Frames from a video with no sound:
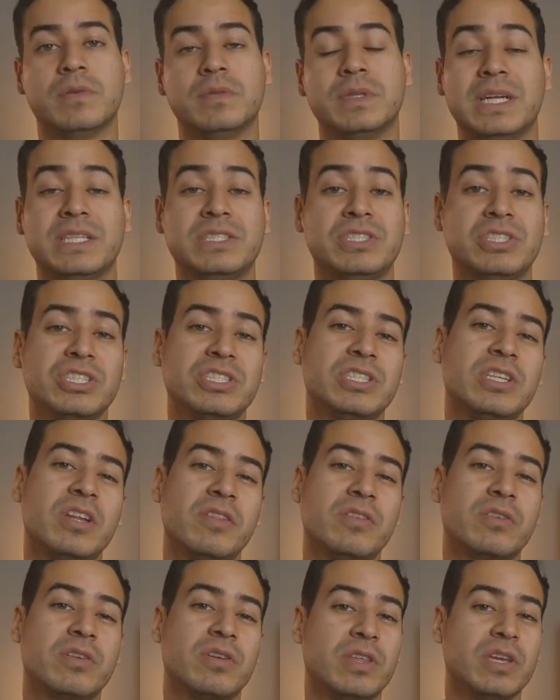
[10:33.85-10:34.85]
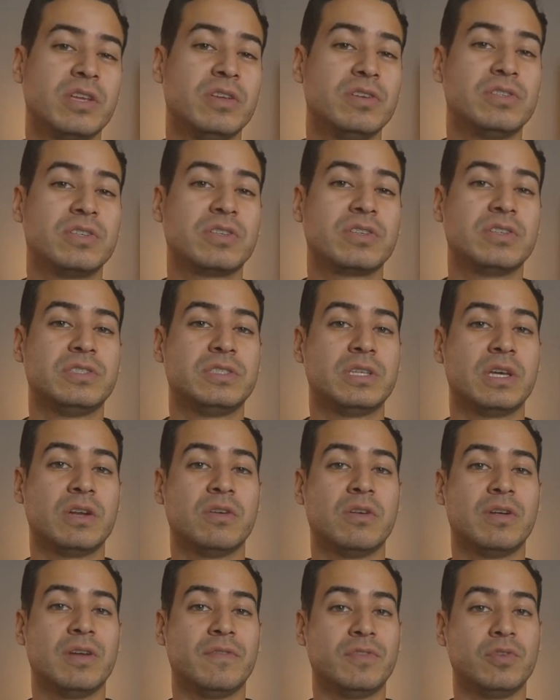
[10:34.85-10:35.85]
That's just another good thing you should
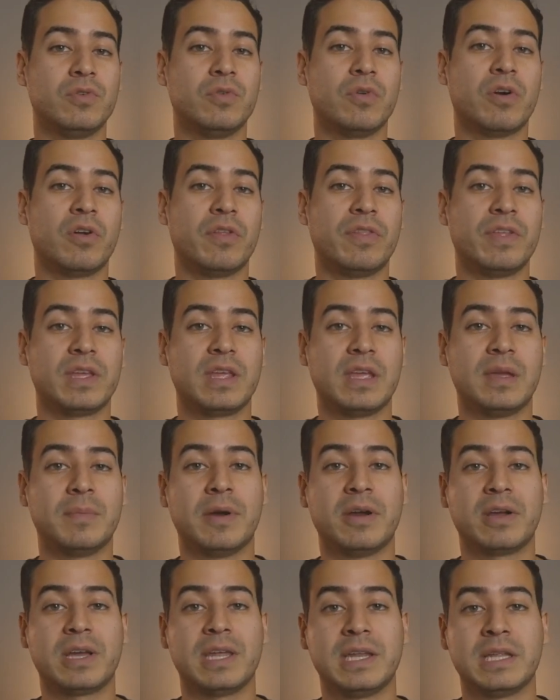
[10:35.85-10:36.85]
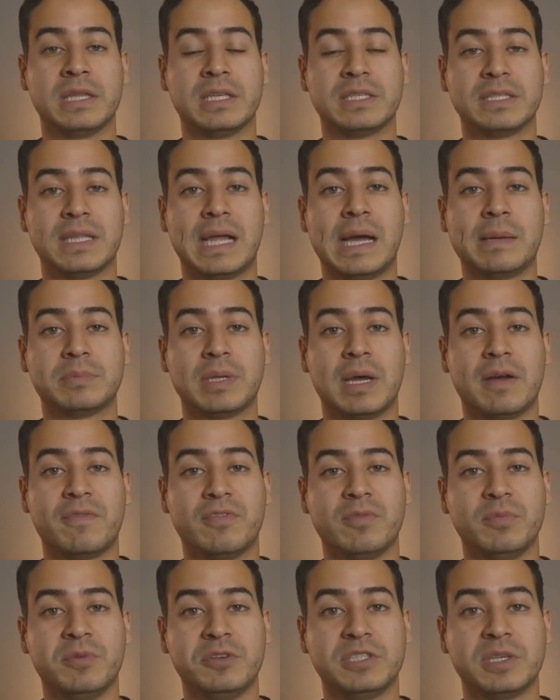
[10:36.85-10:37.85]
consider if you are thinking about getting this laptop
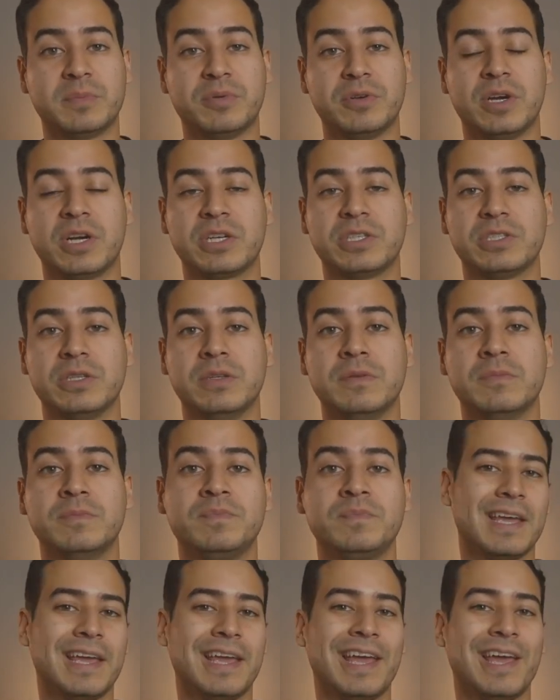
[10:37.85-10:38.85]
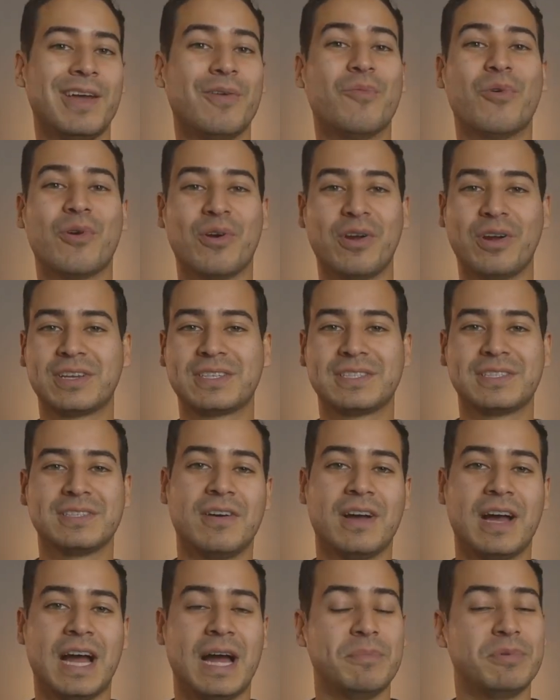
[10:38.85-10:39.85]
for music production. It works.
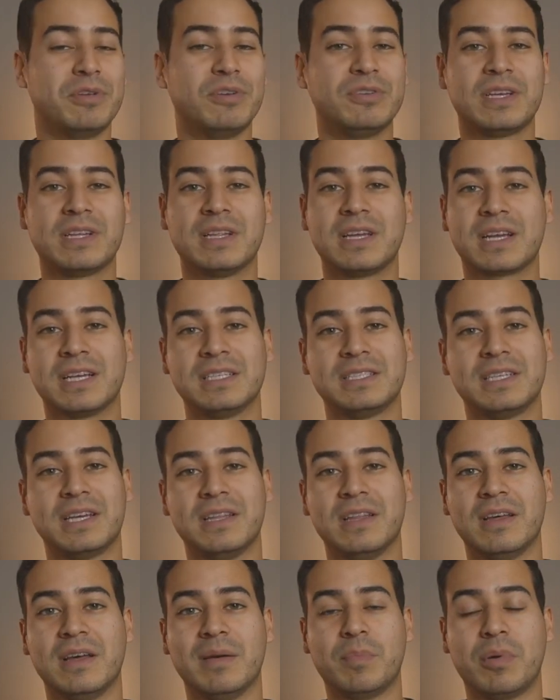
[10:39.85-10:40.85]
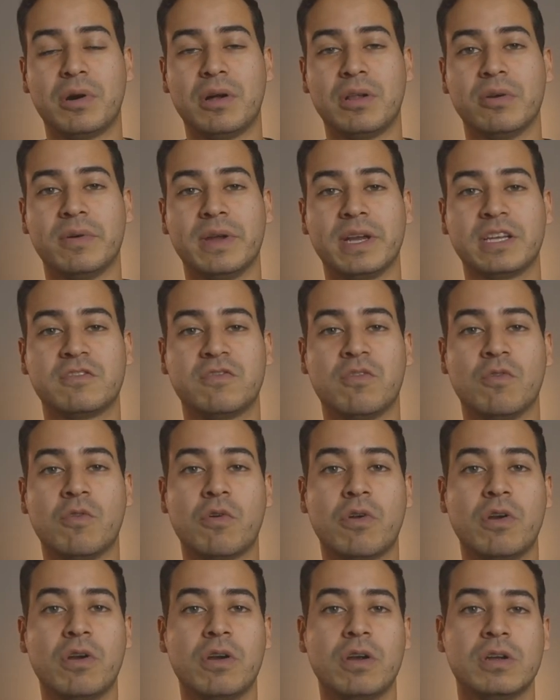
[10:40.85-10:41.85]
I'm using, like I said, the Apollo
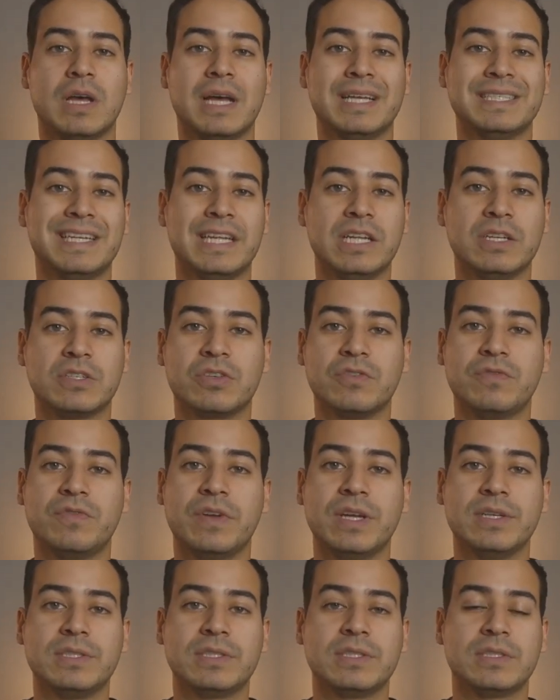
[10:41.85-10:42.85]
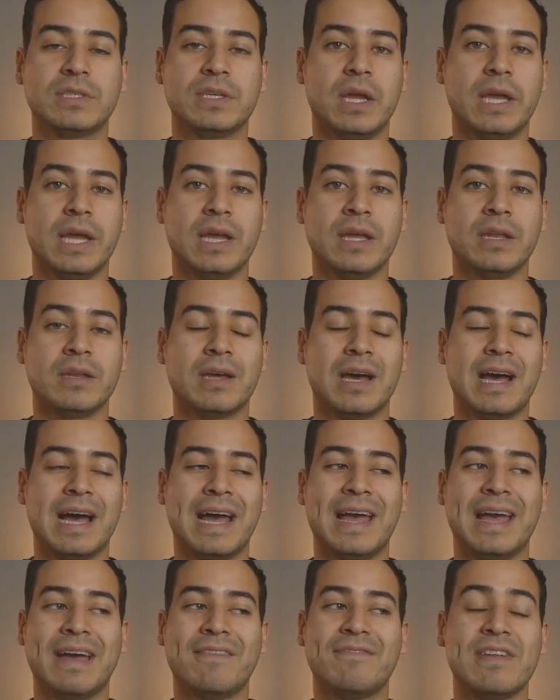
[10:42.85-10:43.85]
X4 as an interface, and
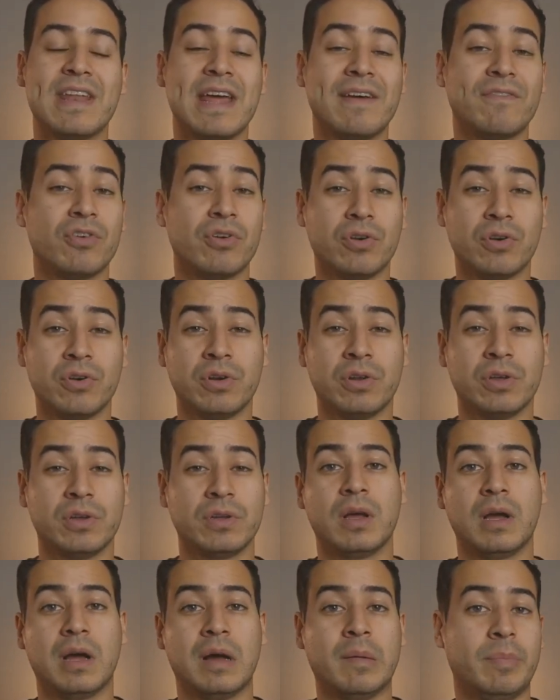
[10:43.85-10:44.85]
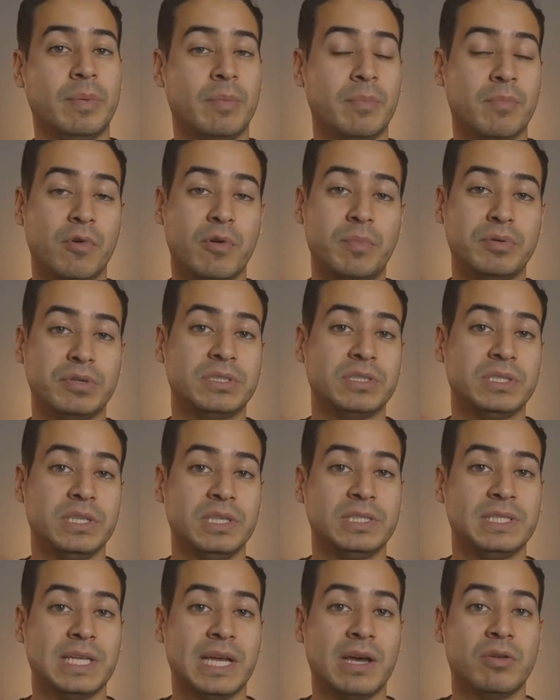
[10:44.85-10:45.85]
I have never heard a more
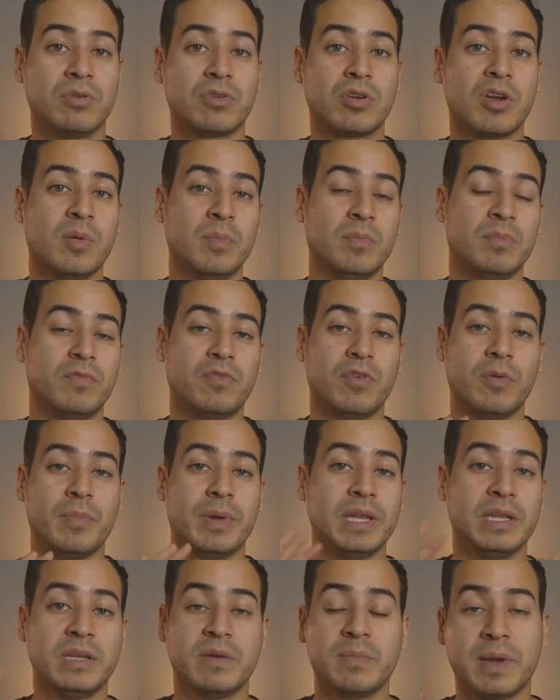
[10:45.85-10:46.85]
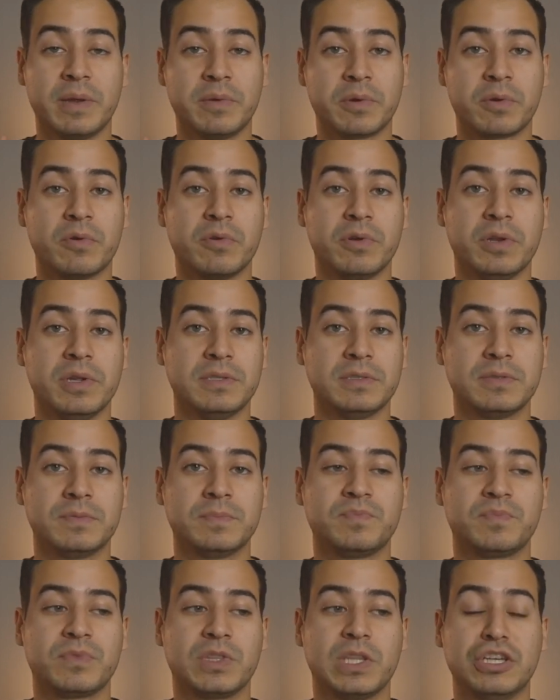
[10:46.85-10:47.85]
pristine sound come from any of my recordings.
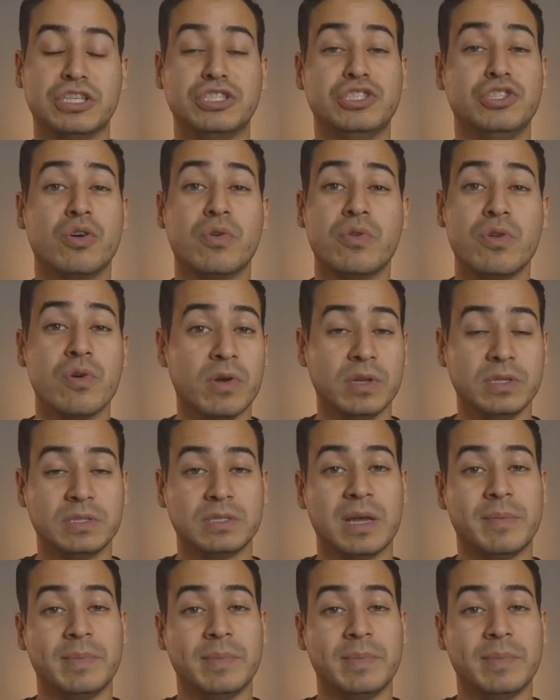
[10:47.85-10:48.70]
There's no noise.